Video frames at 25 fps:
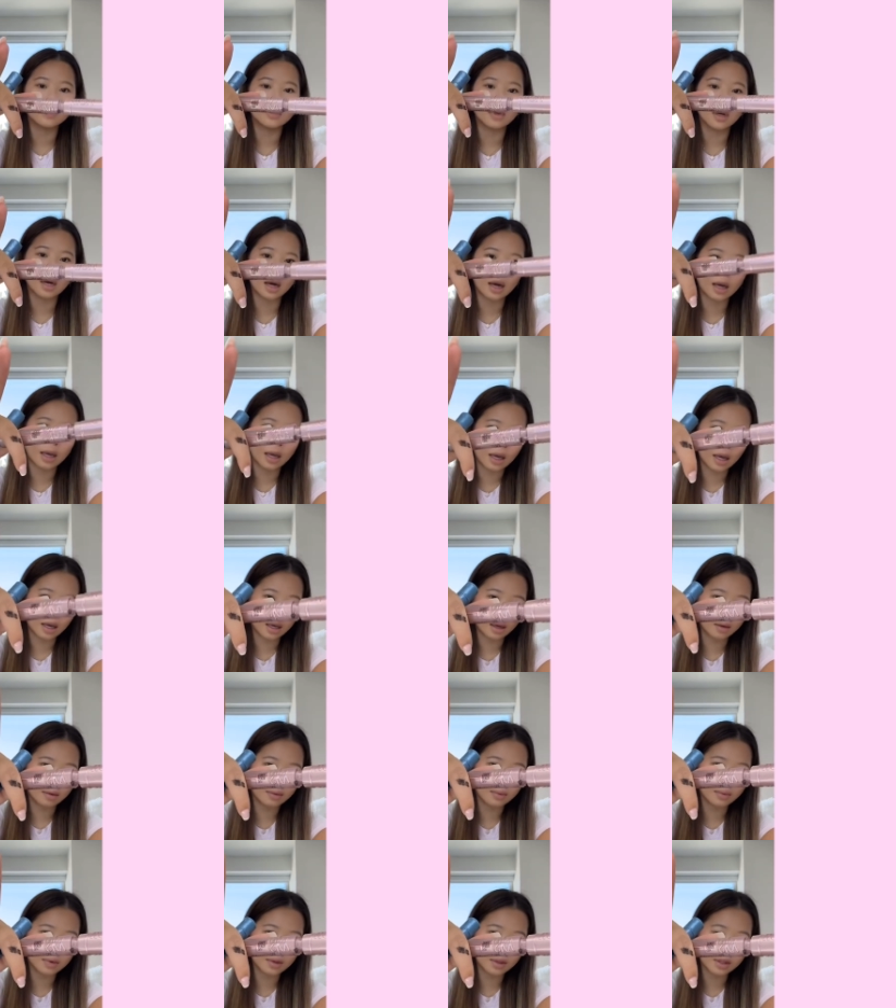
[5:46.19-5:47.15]
I hate
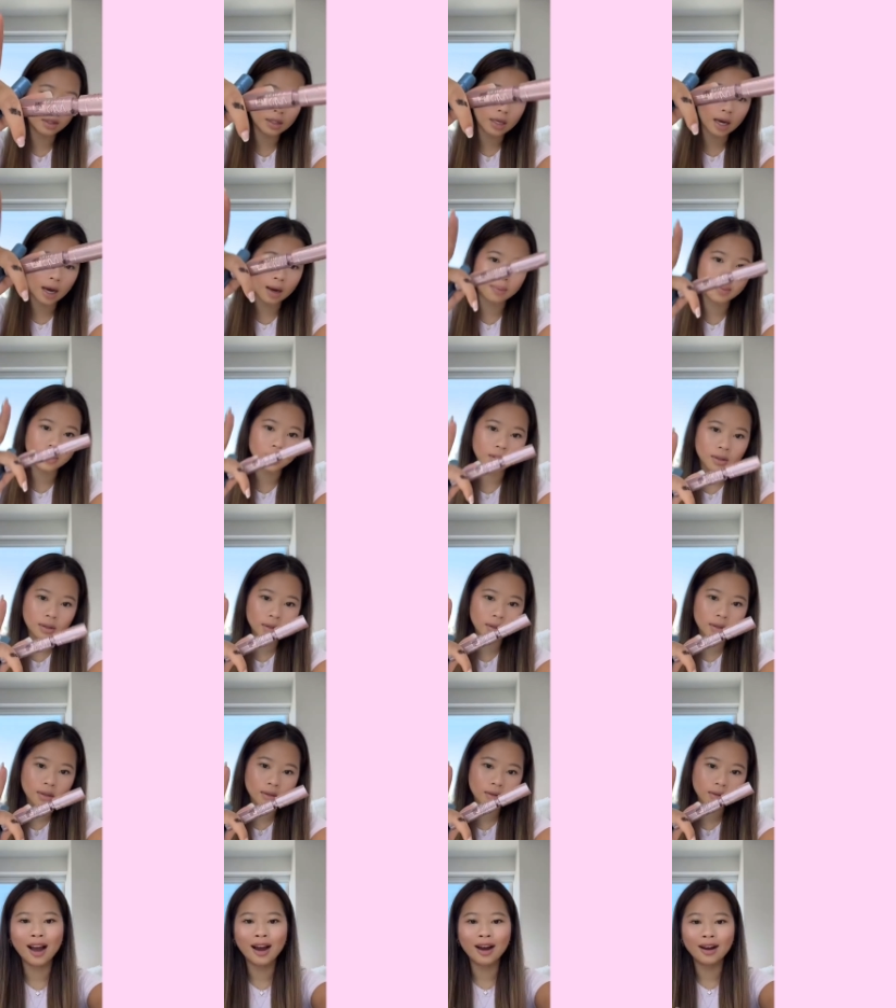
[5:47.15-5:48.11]
when this happens.
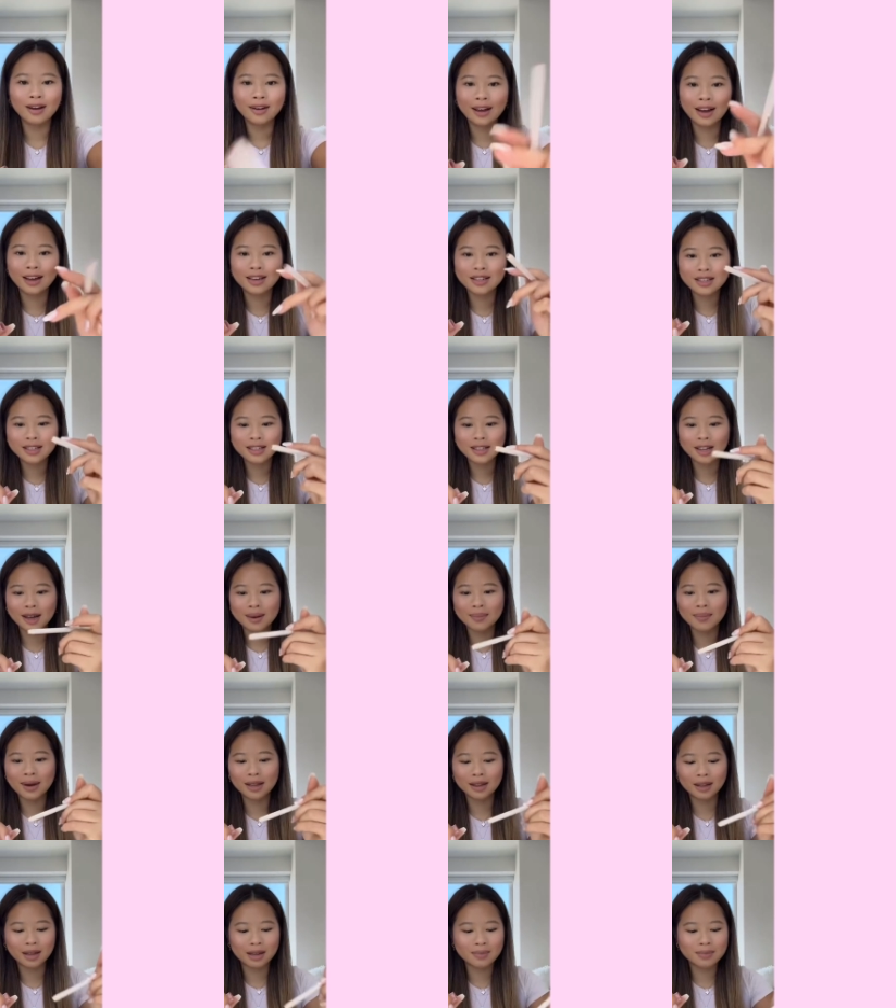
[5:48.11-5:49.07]
Okay, I just lined my
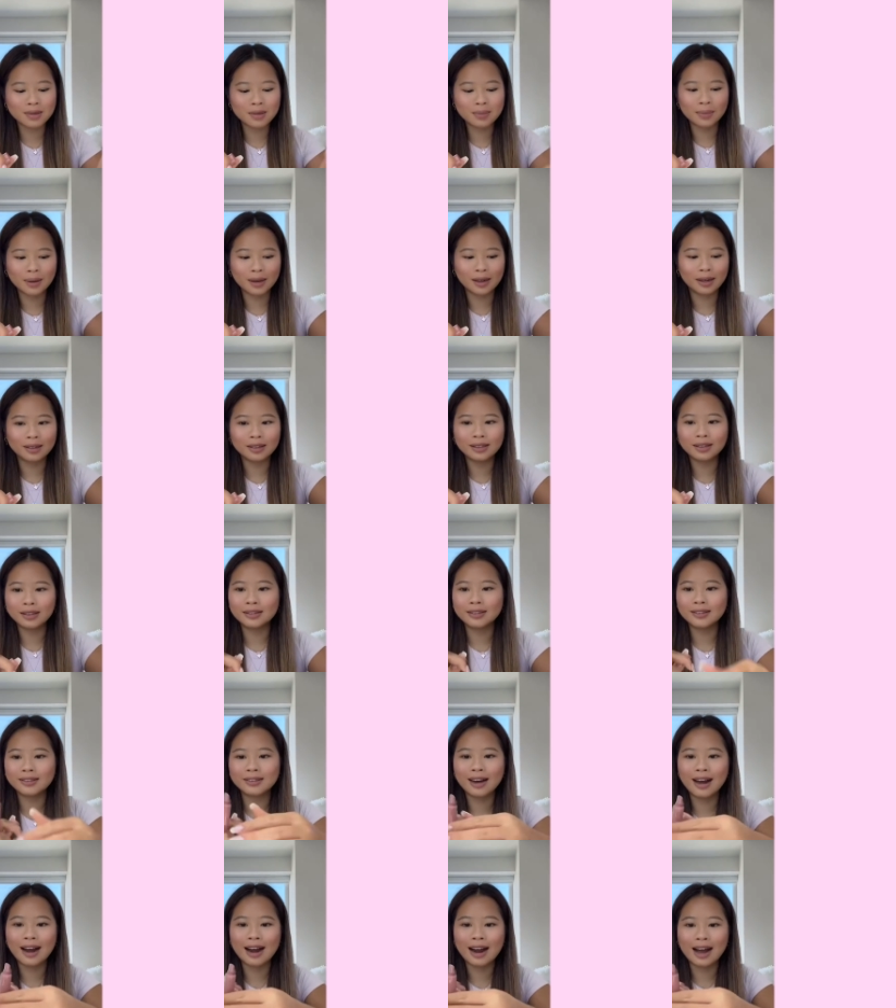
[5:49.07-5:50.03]
lips, but
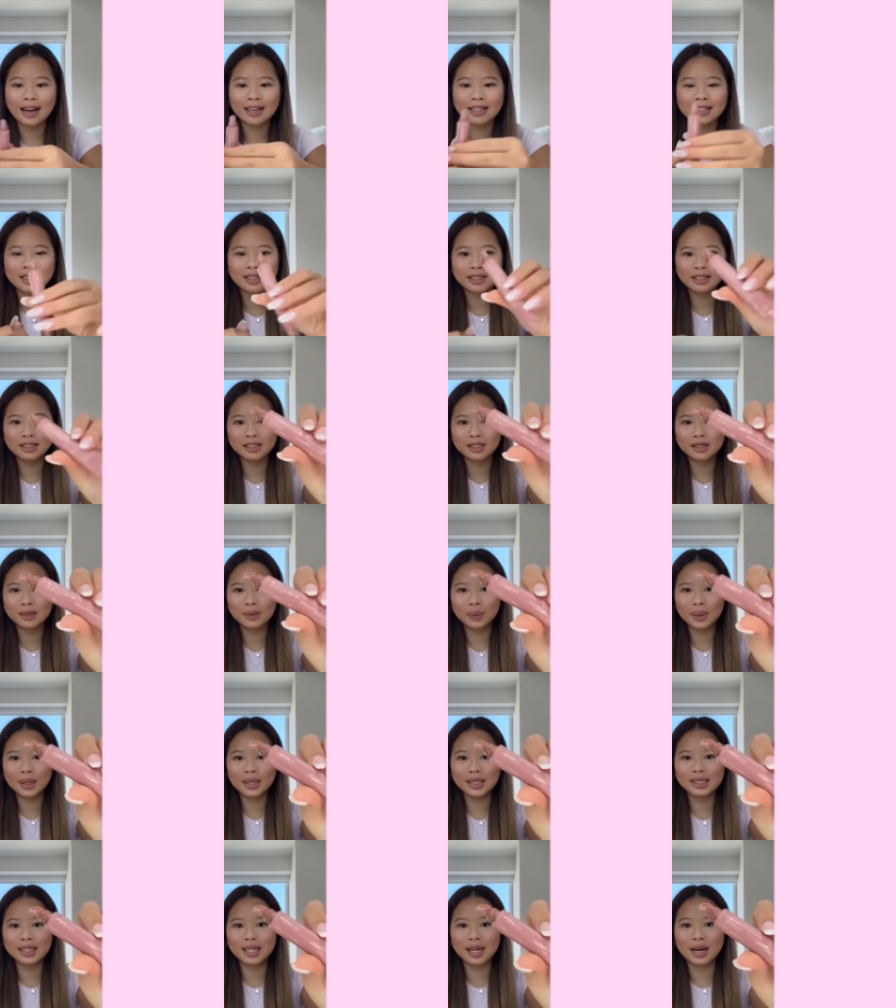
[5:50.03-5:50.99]
I accidentally
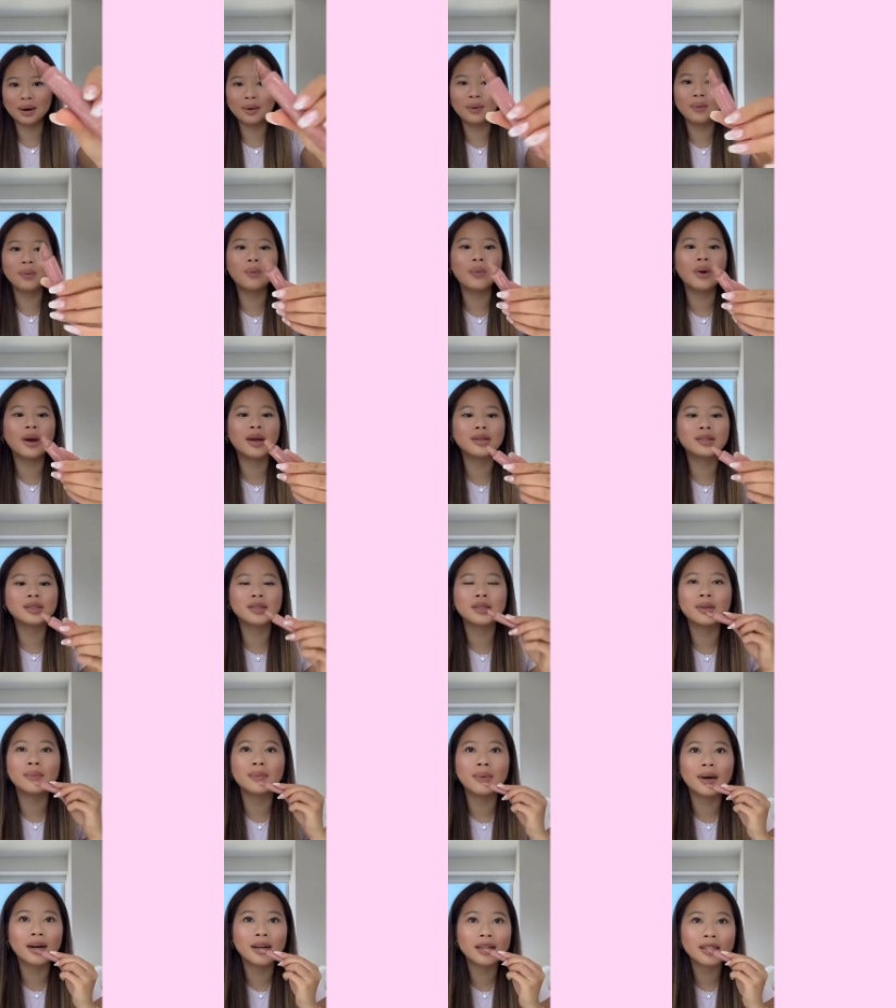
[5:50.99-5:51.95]
squeezed out way too
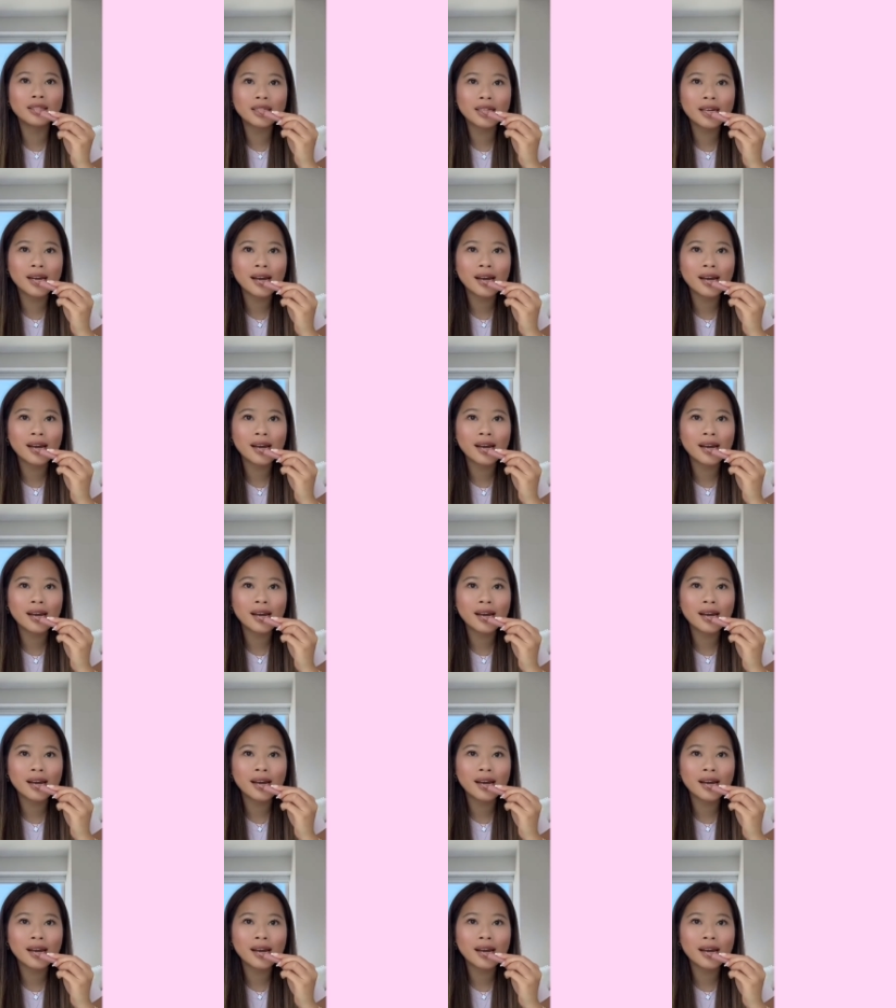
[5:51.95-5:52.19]
much.